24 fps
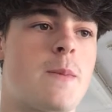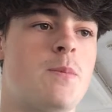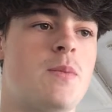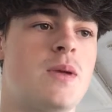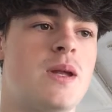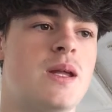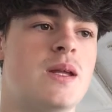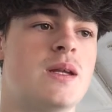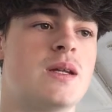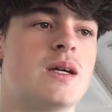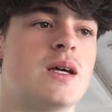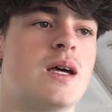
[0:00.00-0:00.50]

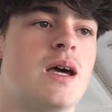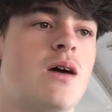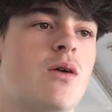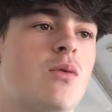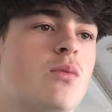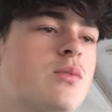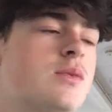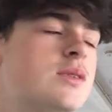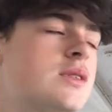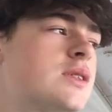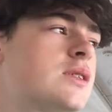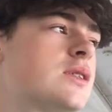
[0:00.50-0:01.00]
But then it
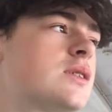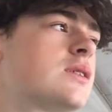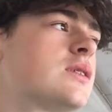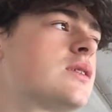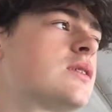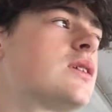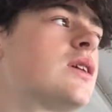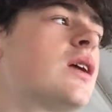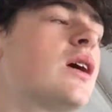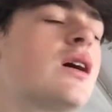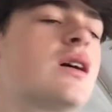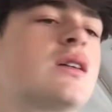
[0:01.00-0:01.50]
helps
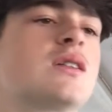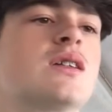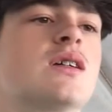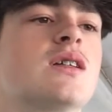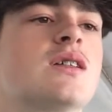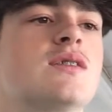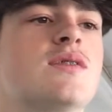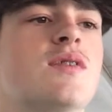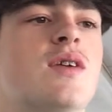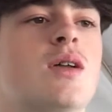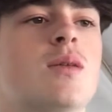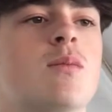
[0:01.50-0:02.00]
to
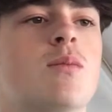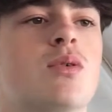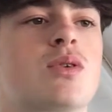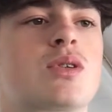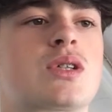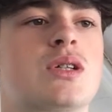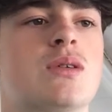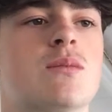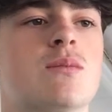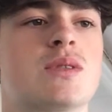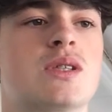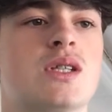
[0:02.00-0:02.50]
identify the
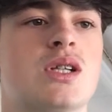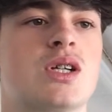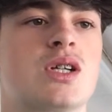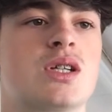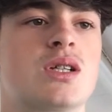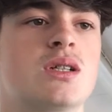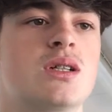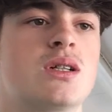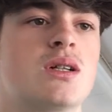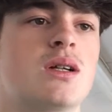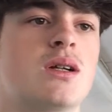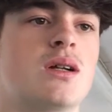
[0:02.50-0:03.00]
body
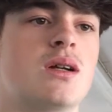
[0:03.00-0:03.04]
composition,